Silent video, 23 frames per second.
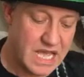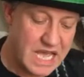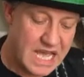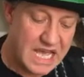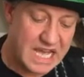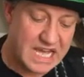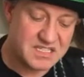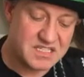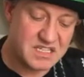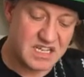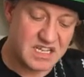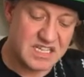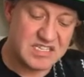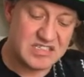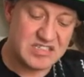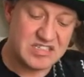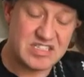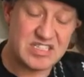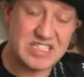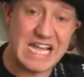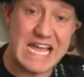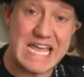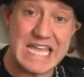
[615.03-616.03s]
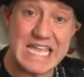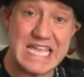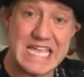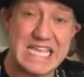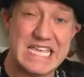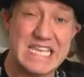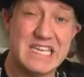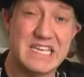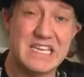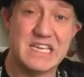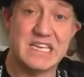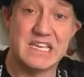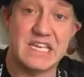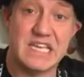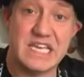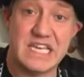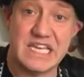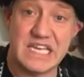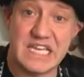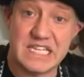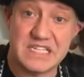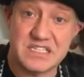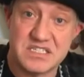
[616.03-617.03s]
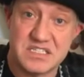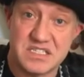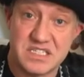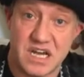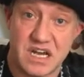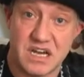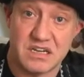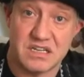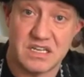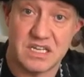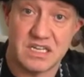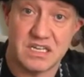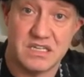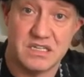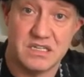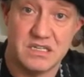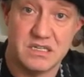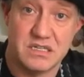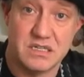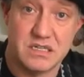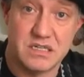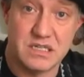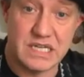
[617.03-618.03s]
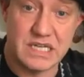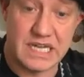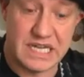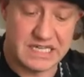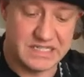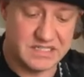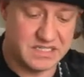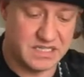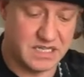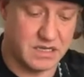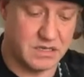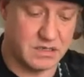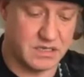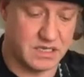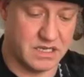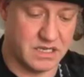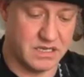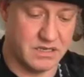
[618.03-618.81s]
As I stay, it gets darker and darker.